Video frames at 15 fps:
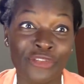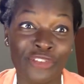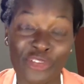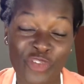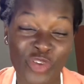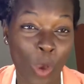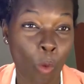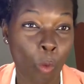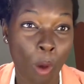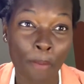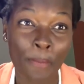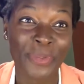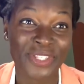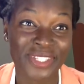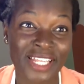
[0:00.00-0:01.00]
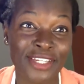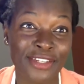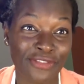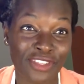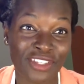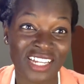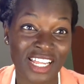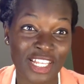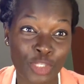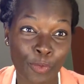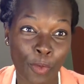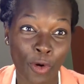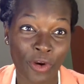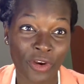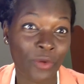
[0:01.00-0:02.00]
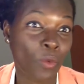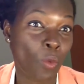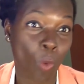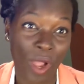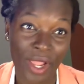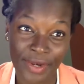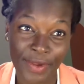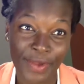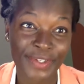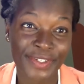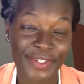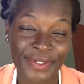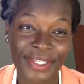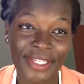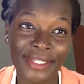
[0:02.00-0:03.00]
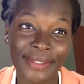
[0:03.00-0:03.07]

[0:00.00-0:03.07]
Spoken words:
Even if you get 1% of the diaspora, why not?